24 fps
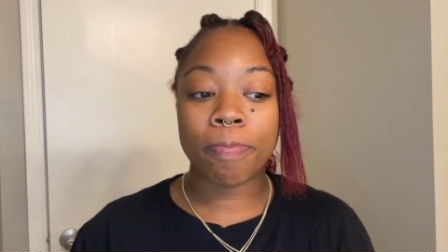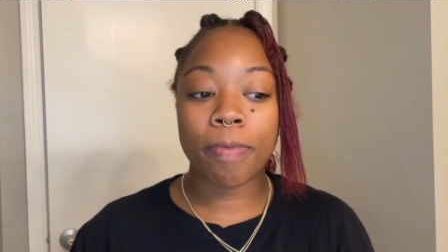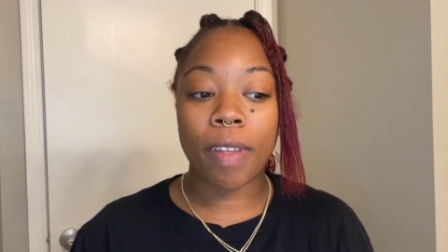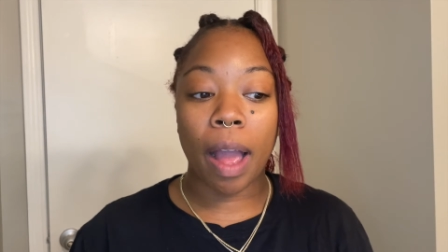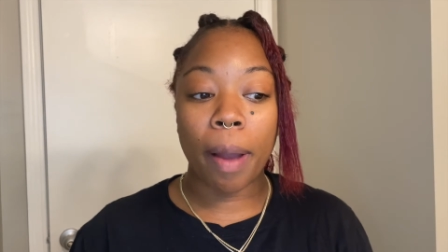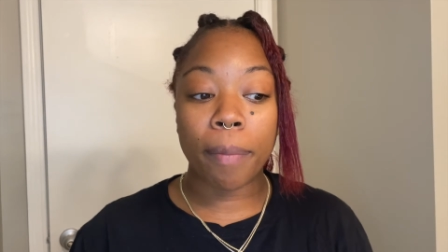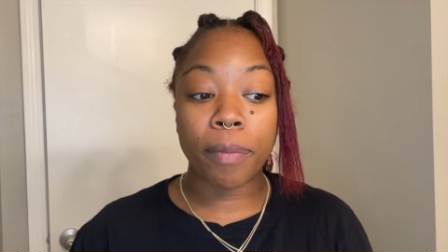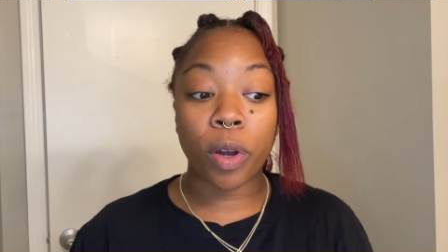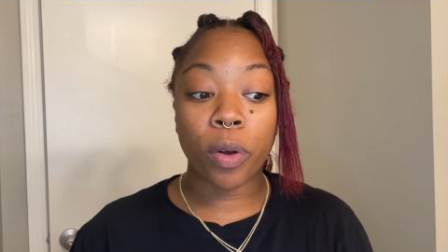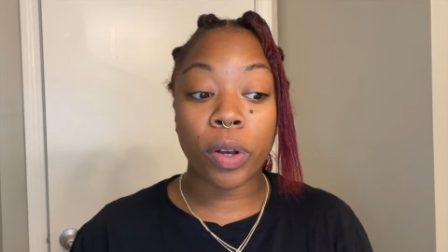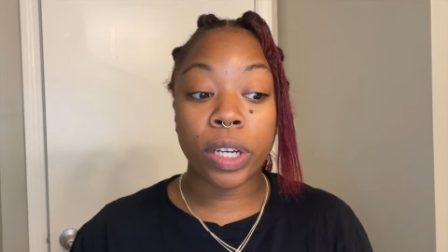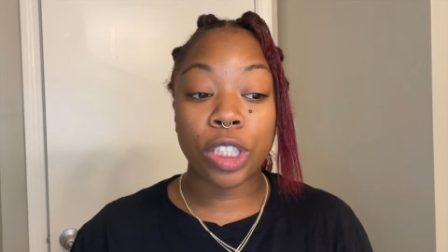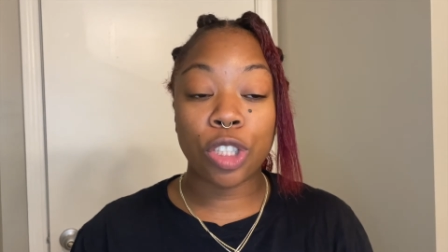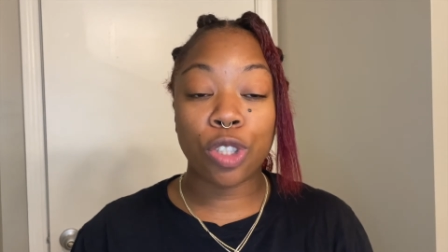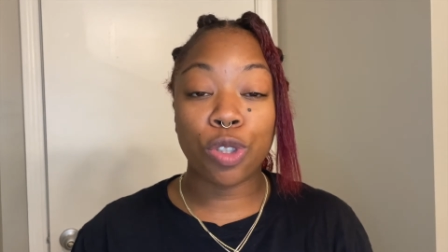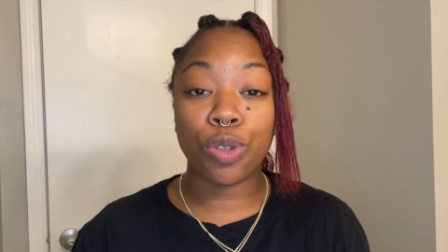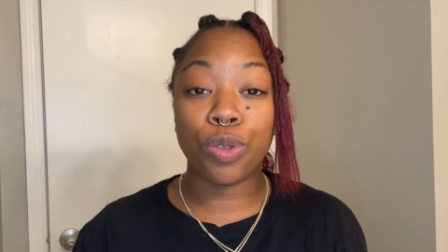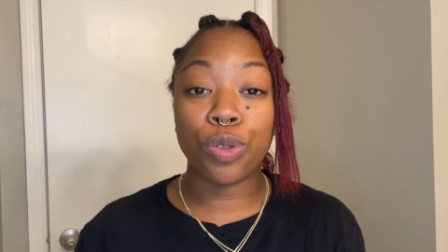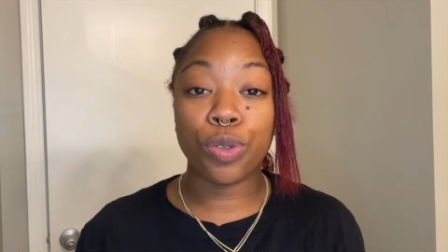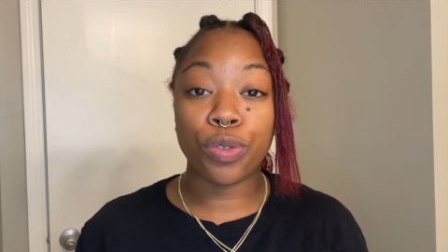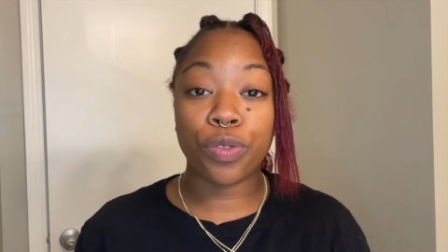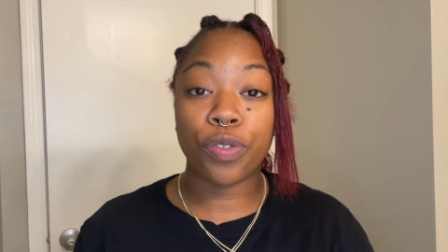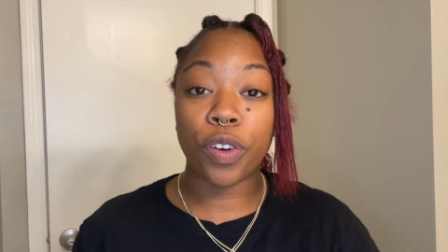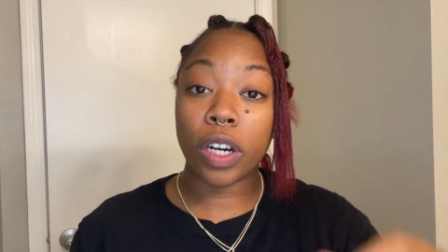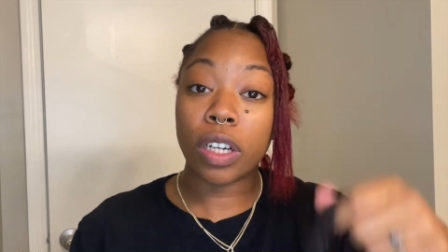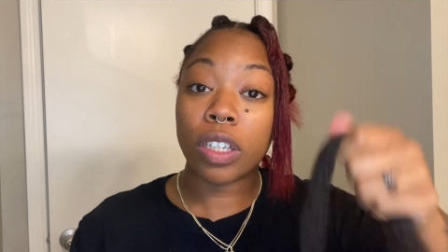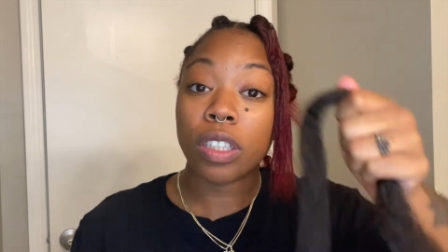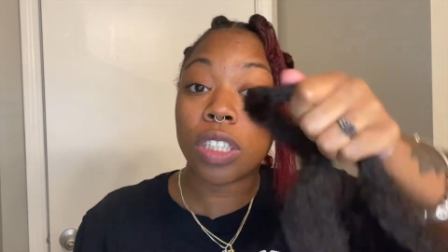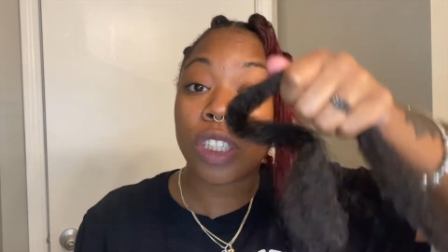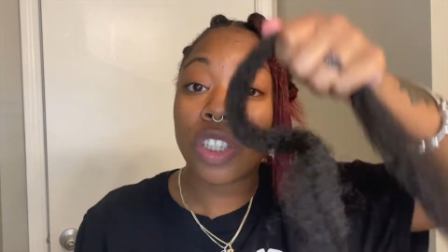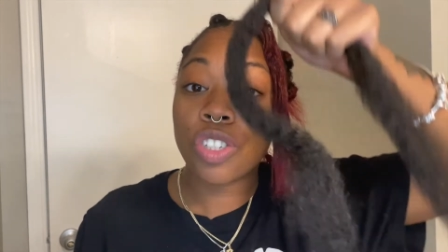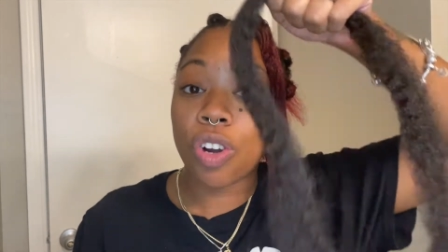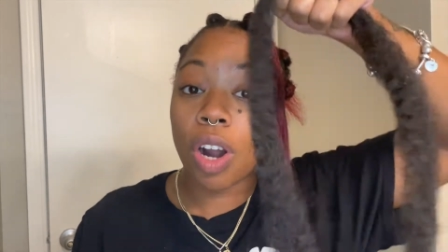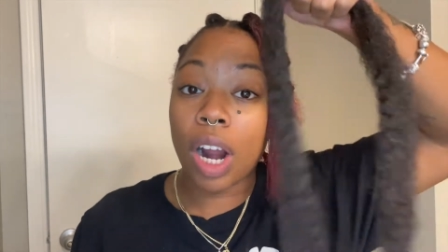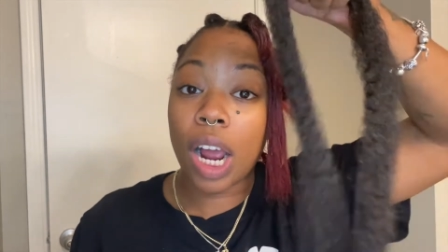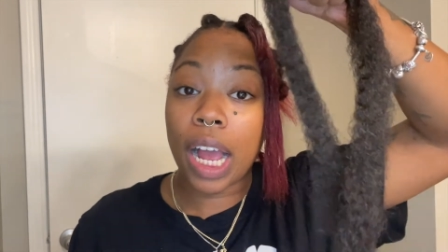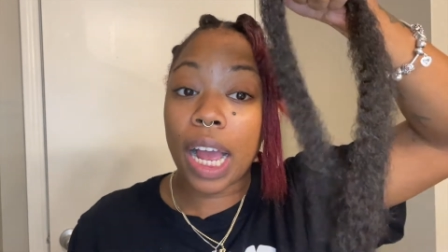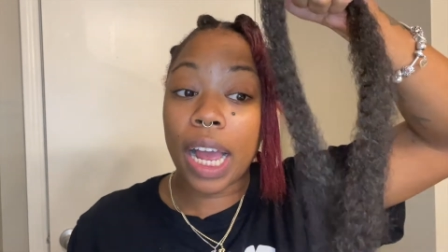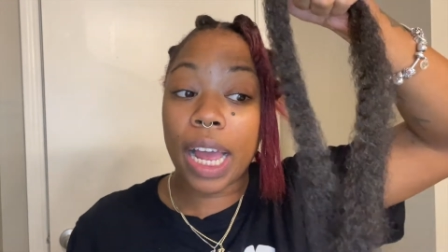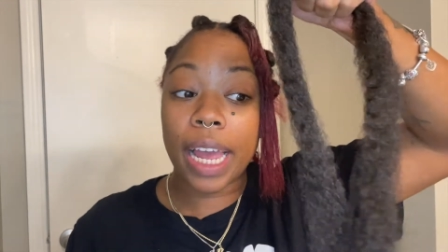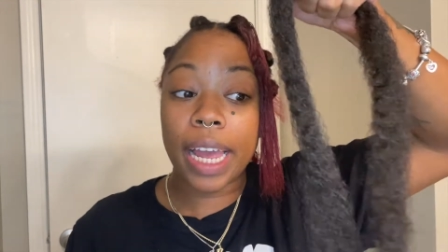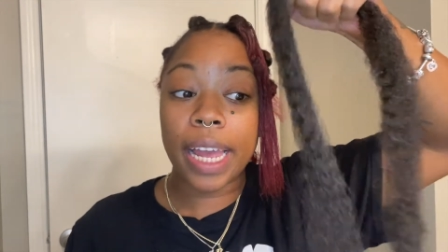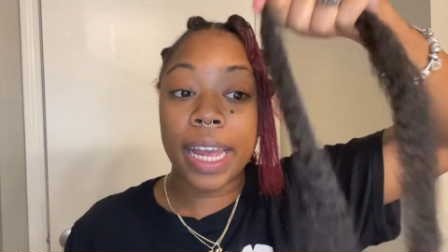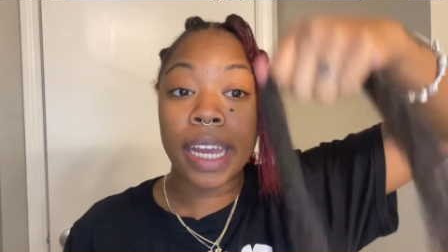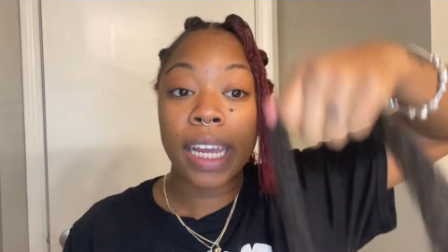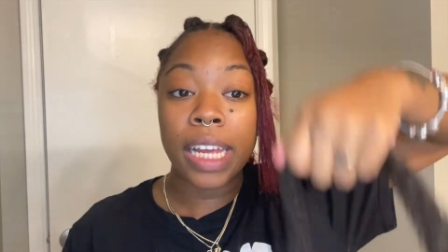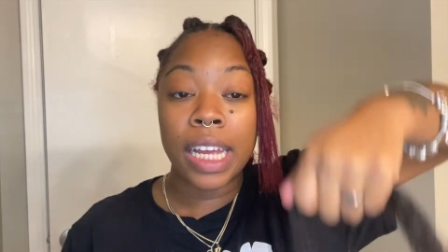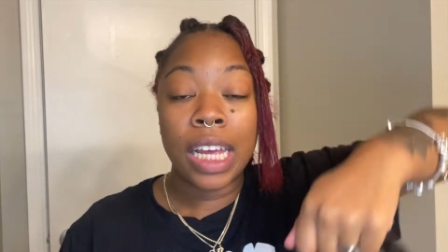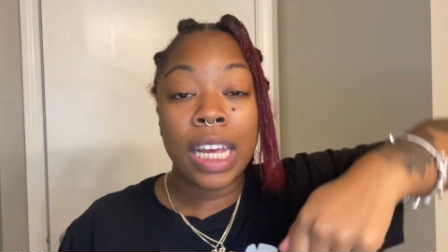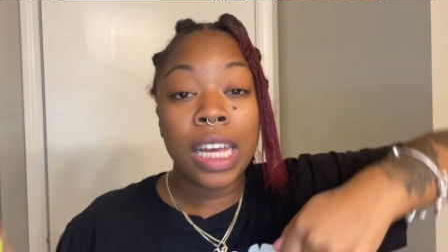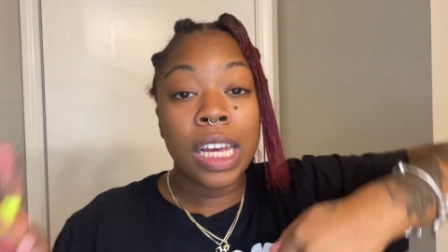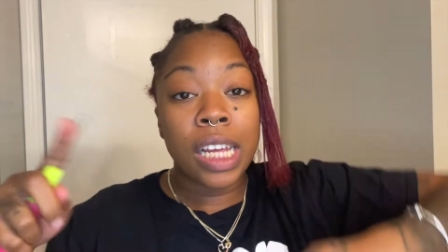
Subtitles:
I'm going to first try